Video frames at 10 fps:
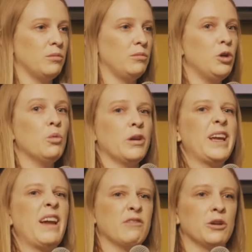you want
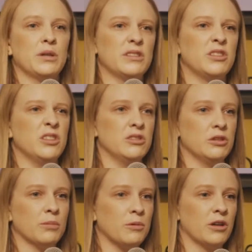everyone to use
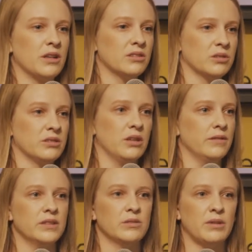your product or
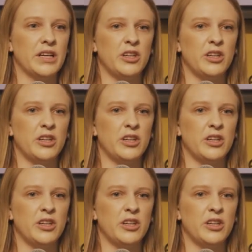service, right?